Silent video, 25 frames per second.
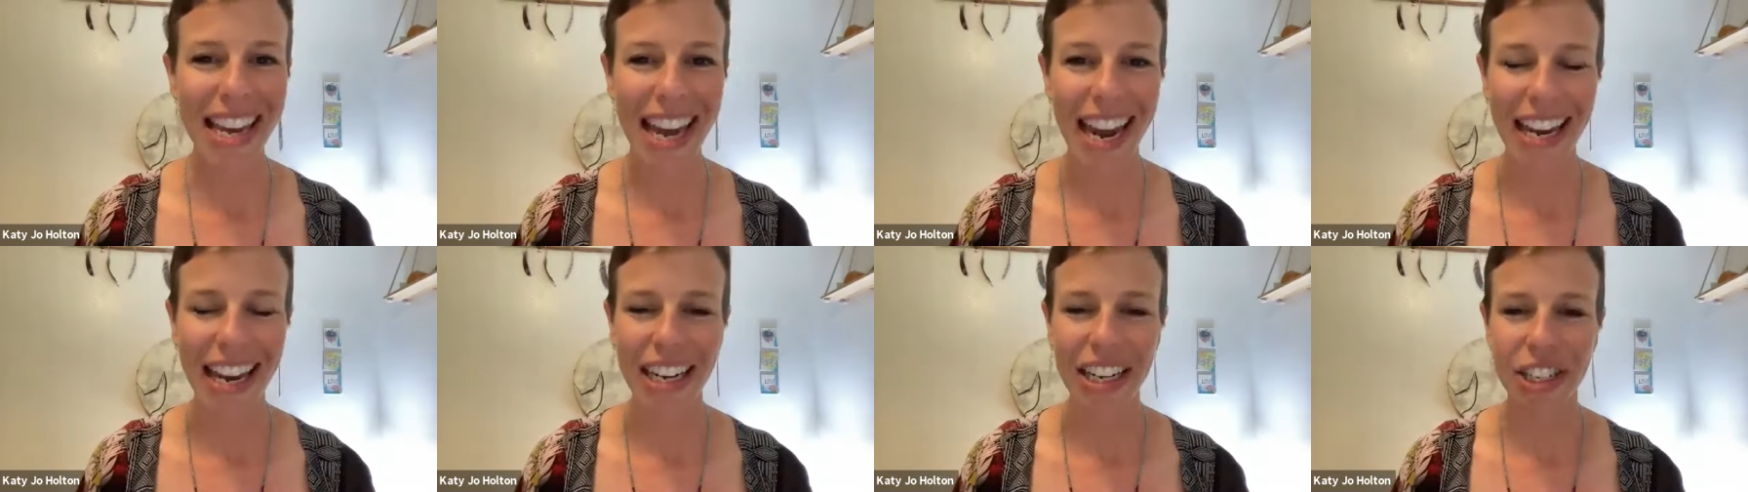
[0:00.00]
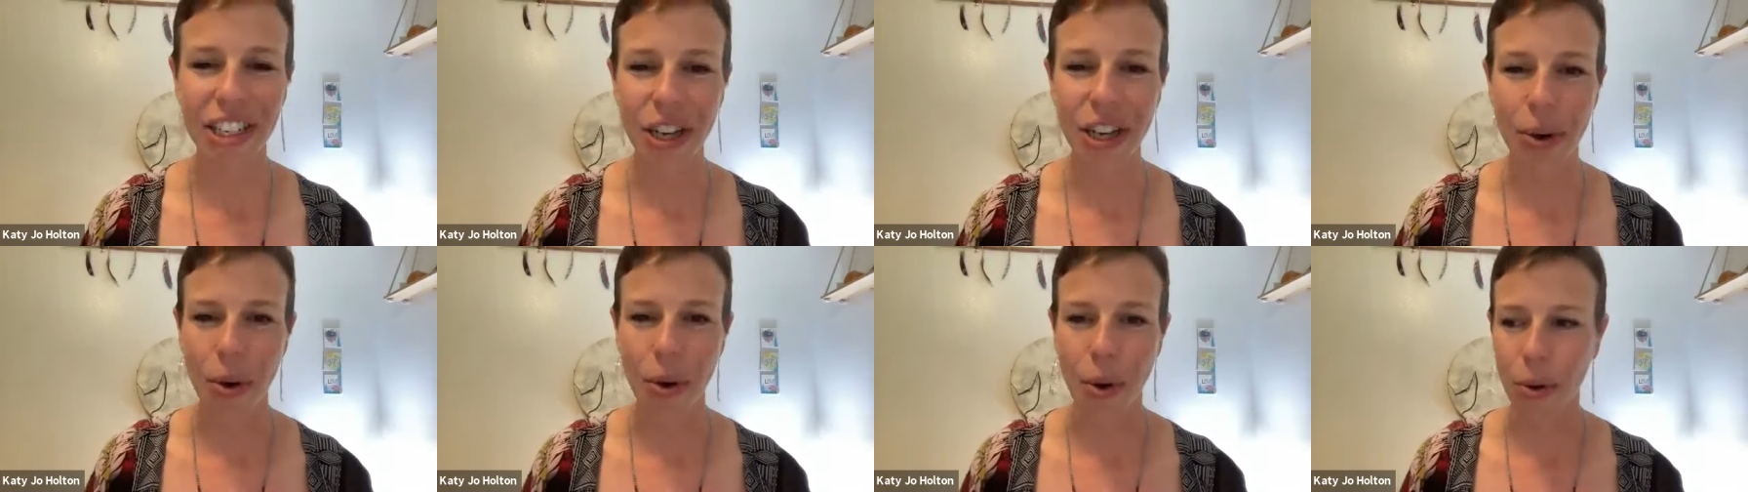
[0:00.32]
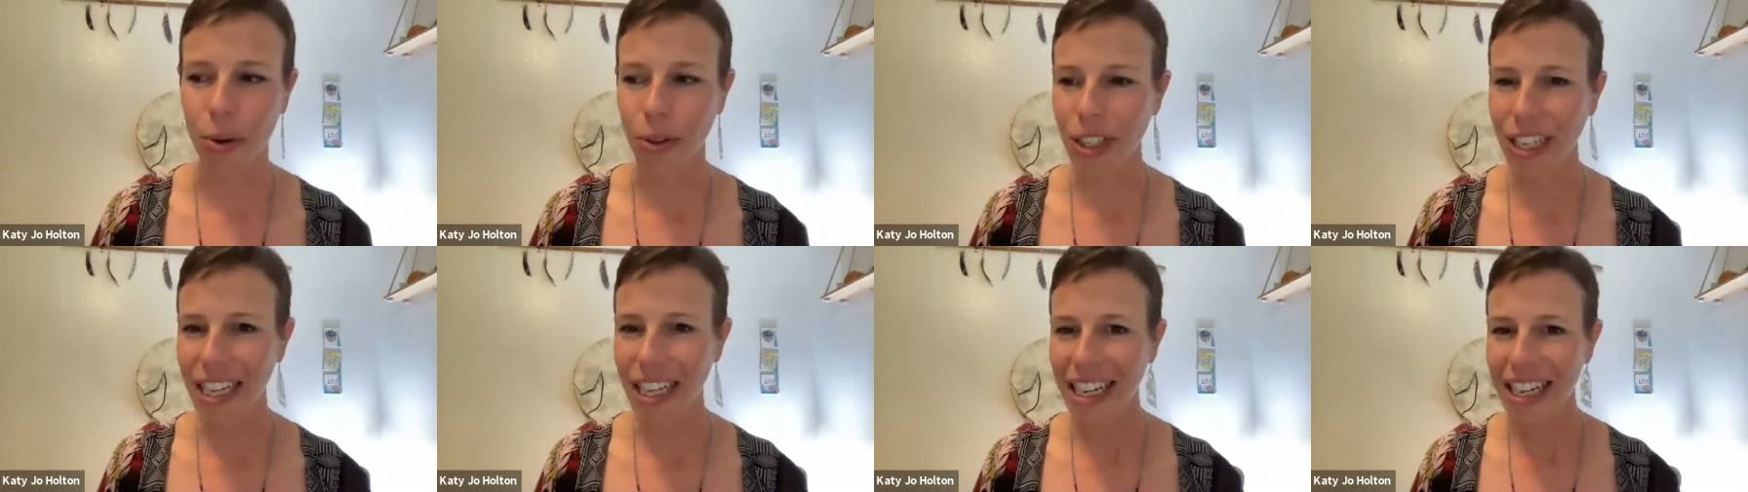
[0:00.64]
Katie Joe
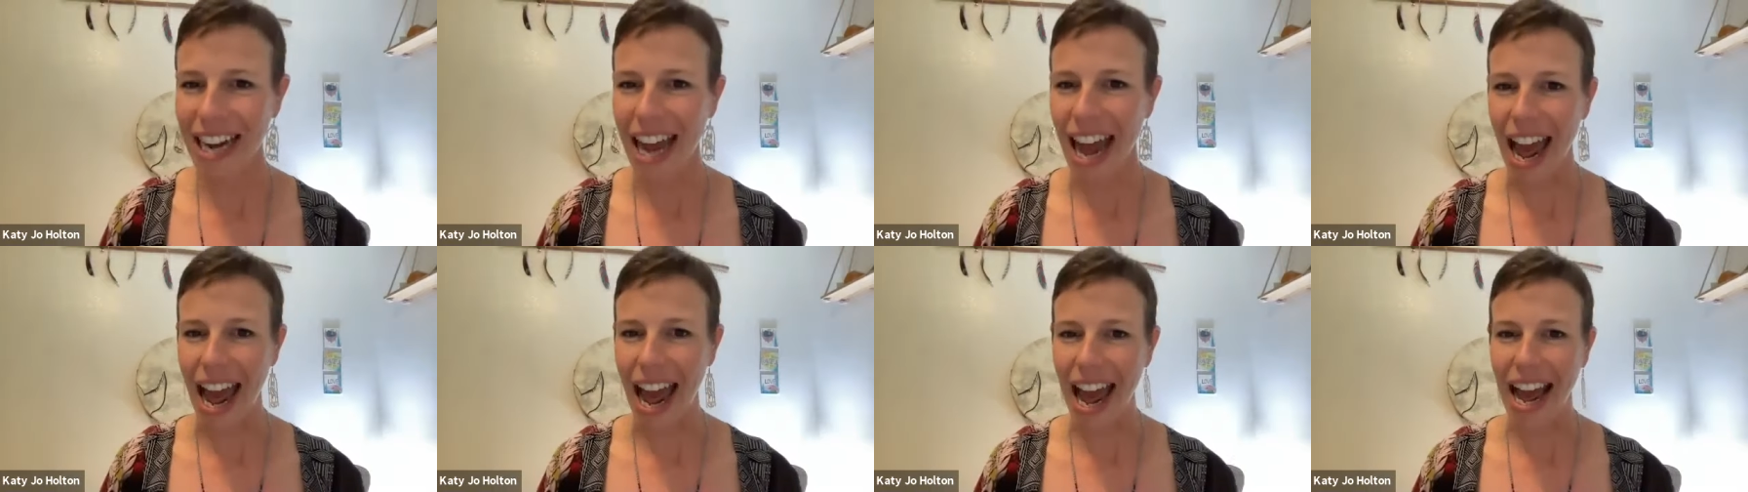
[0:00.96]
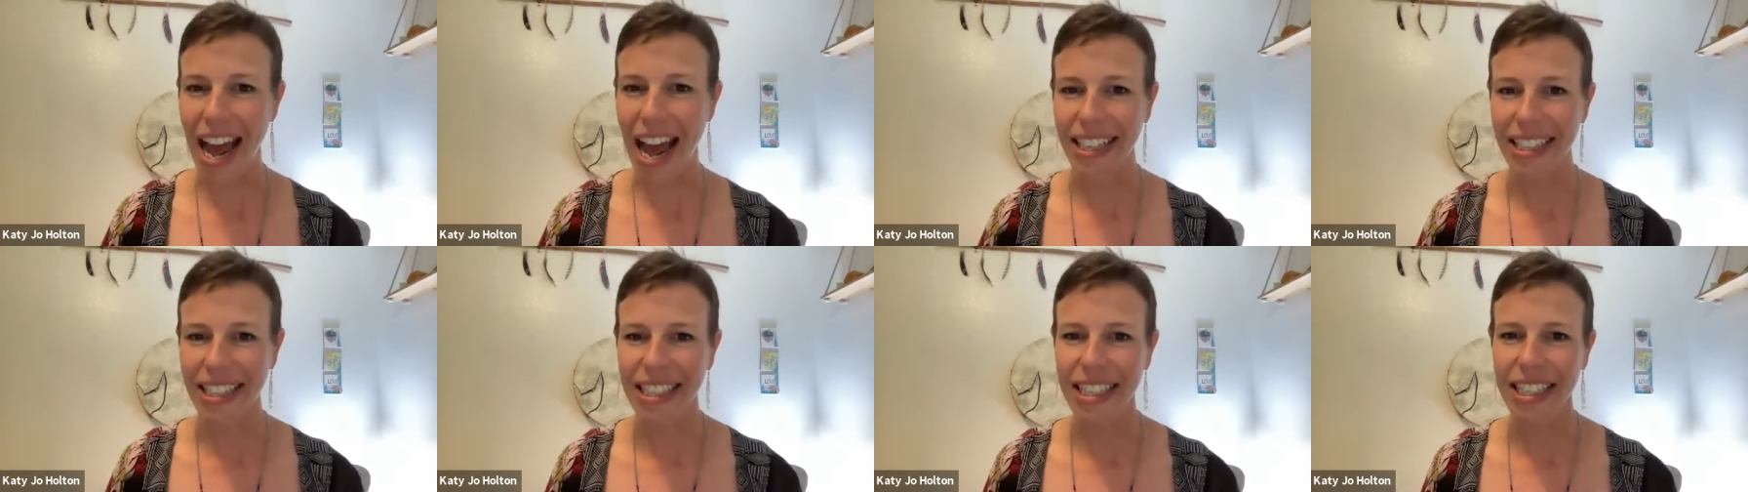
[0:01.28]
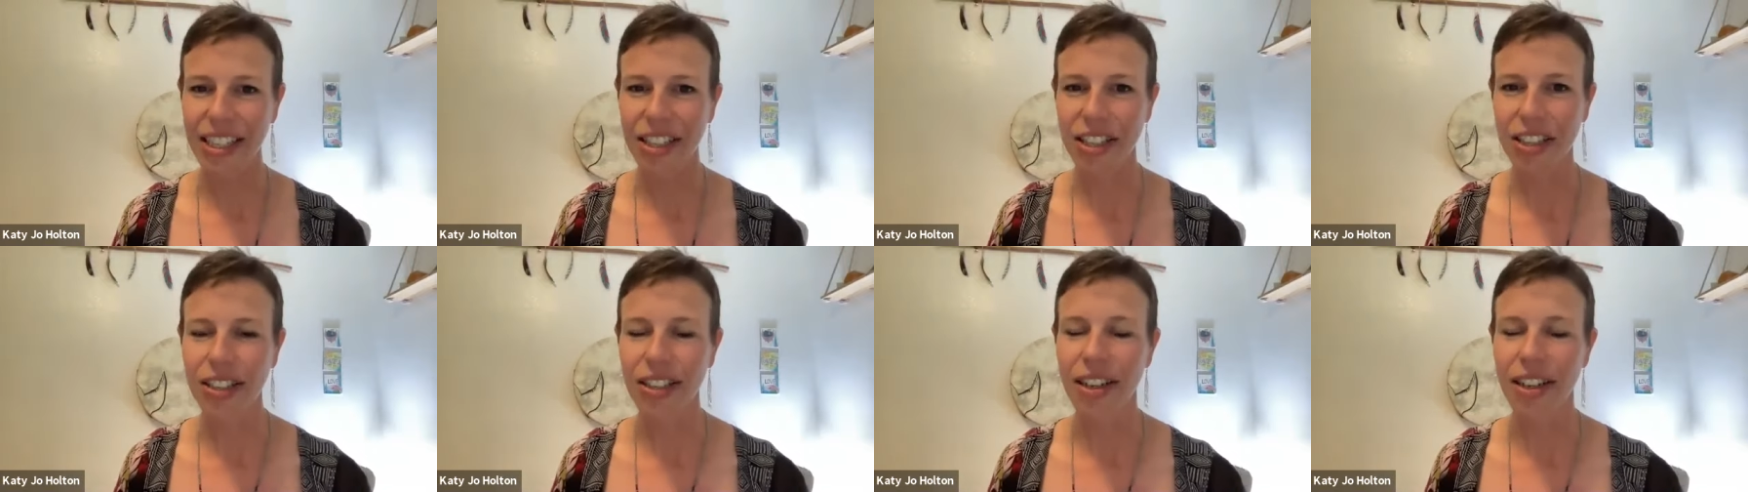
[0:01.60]
Holton at,